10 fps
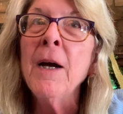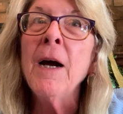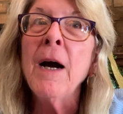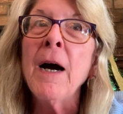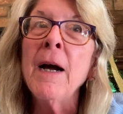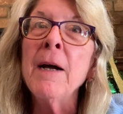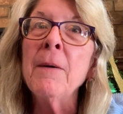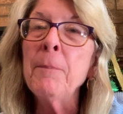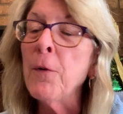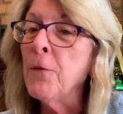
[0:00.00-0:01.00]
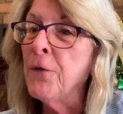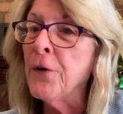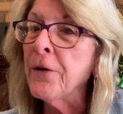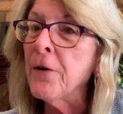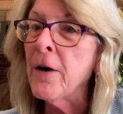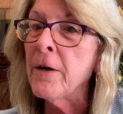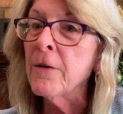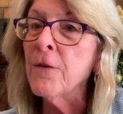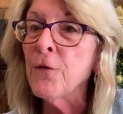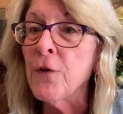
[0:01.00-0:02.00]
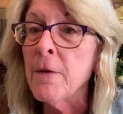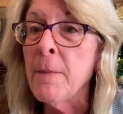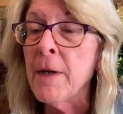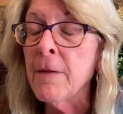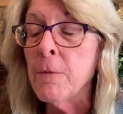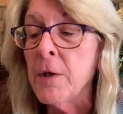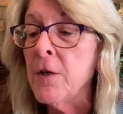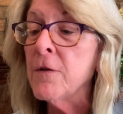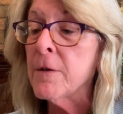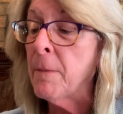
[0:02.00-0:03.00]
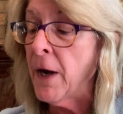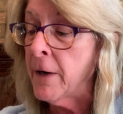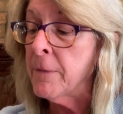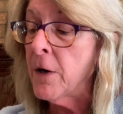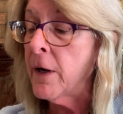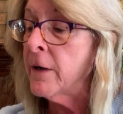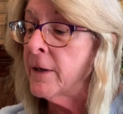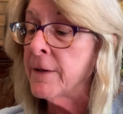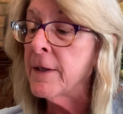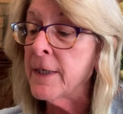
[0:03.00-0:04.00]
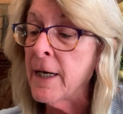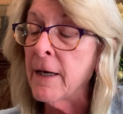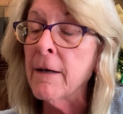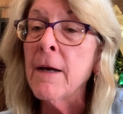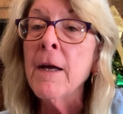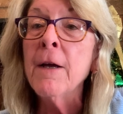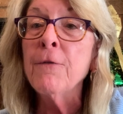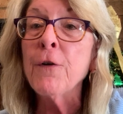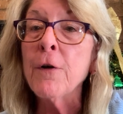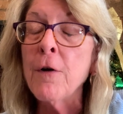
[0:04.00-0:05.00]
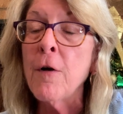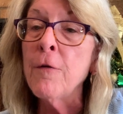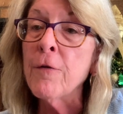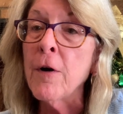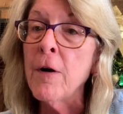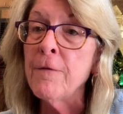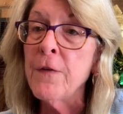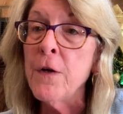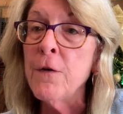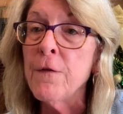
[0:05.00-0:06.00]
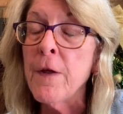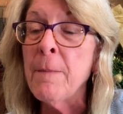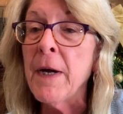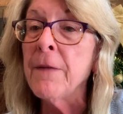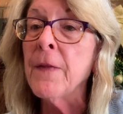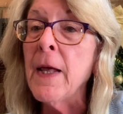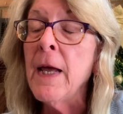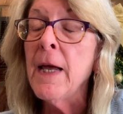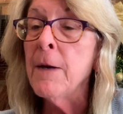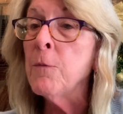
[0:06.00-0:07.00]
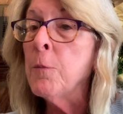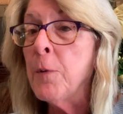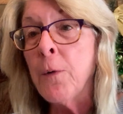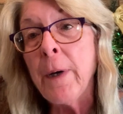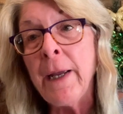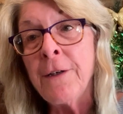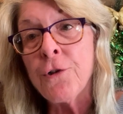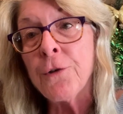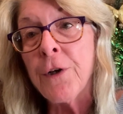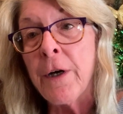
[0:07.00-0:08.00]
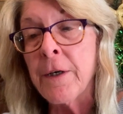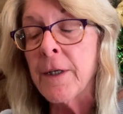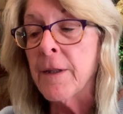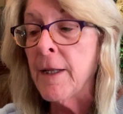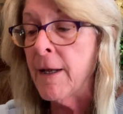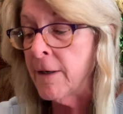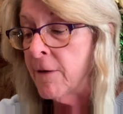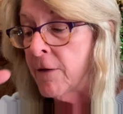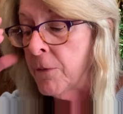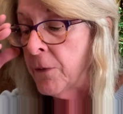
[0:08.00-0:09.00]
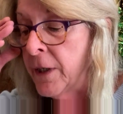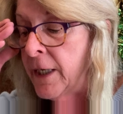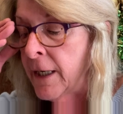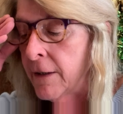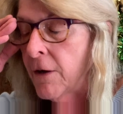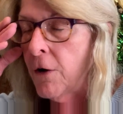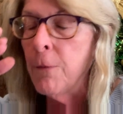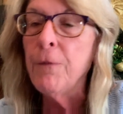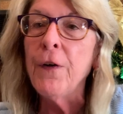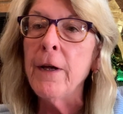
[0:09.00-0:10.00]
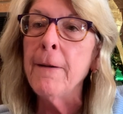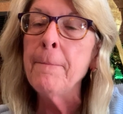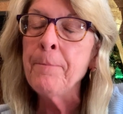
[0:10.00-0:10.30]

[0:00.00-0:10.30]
I pull 4 cards for the month. We use the bottom card on the deck for overall view of the month, and we'll pull angel card at the end of the reading to hopefully